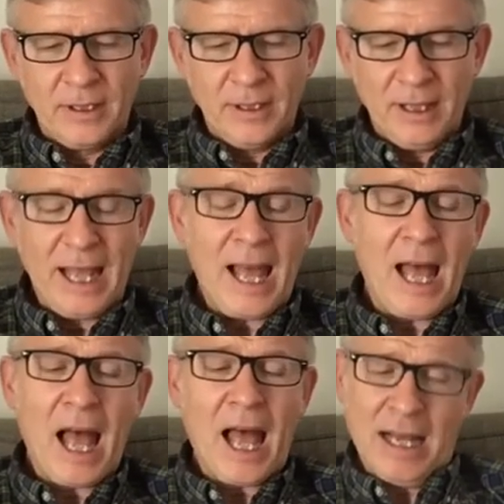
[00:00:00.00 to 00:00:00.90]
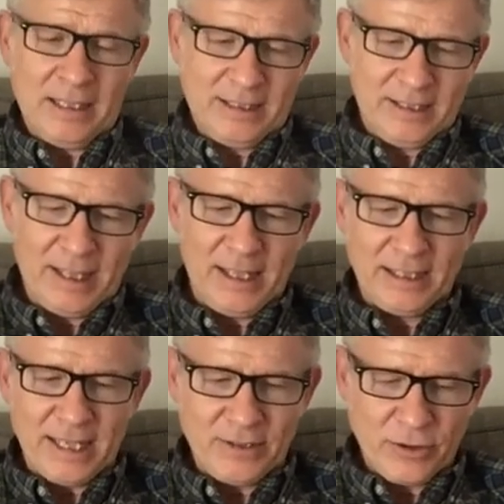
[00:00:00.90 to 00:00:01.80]
Ah! Yelled
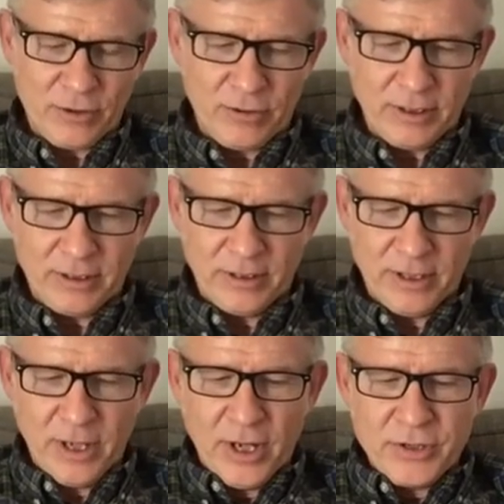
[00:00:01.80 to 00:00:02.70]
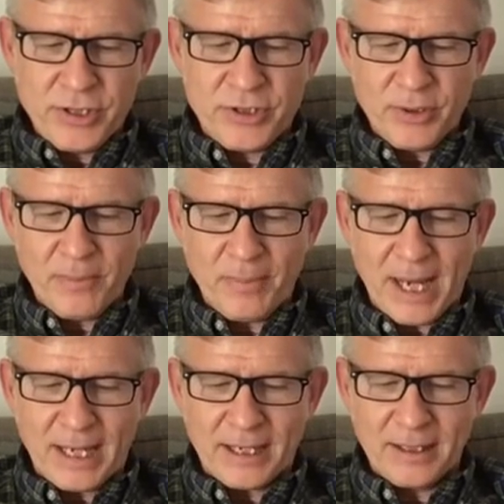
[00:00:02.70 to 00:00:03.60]
Aunt Dora. She jumped
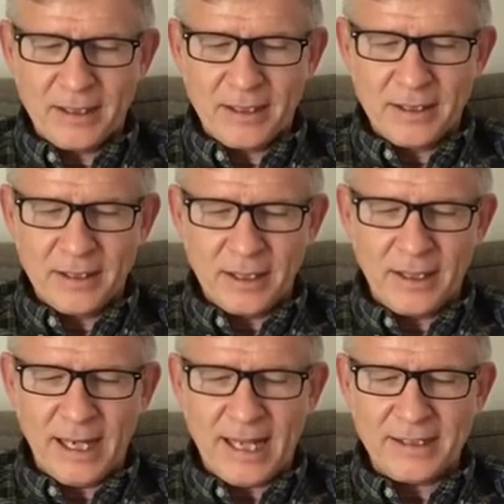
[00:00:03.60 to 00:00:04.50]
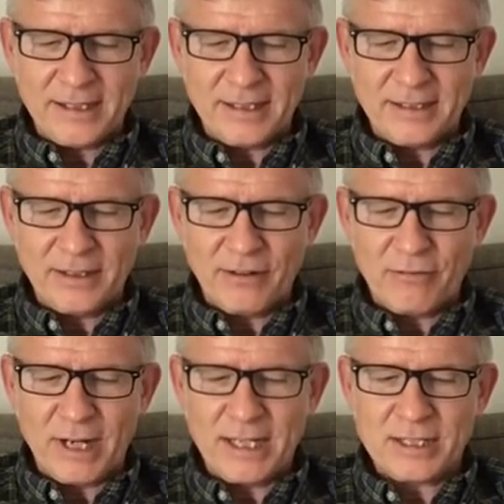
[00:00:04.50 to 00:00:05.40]
back and landed
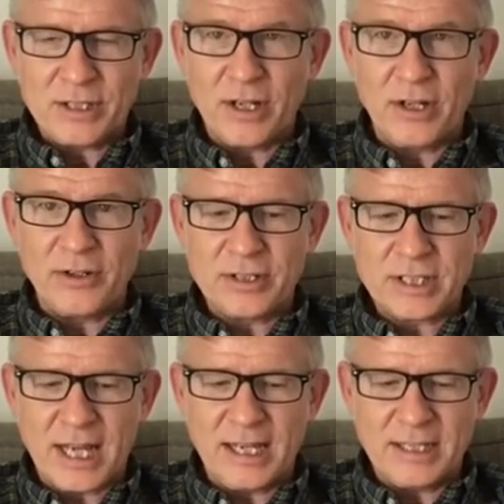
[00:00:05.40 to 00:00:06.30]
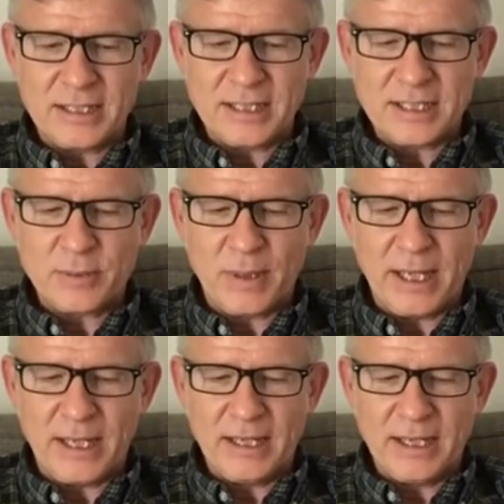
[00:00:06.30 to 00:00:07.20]
right on the science
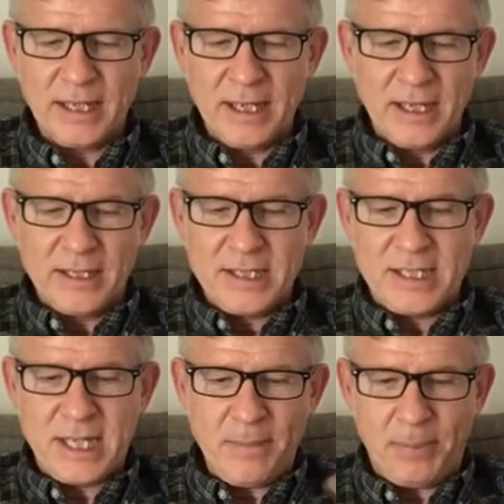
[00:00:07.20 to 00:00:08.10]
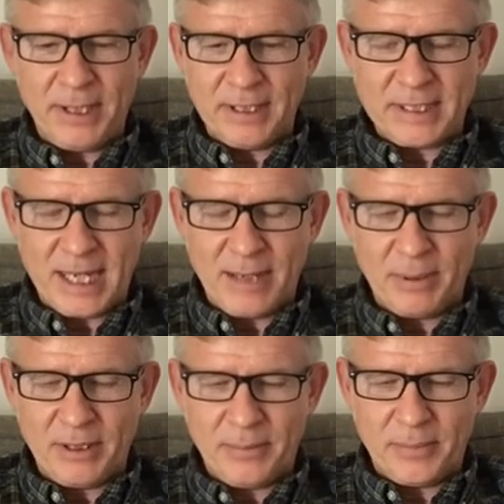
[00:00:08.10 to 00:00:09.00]
display, tipping the
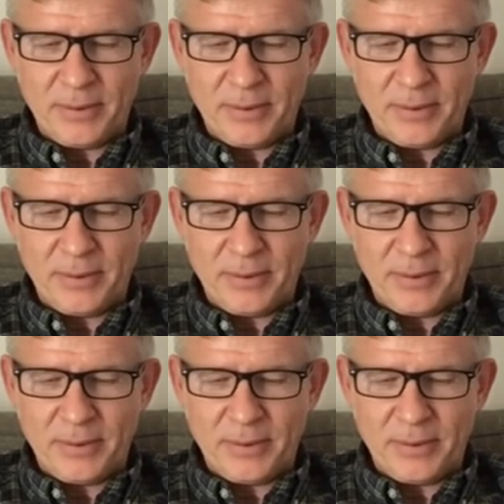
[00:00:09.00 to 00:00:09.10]
table up.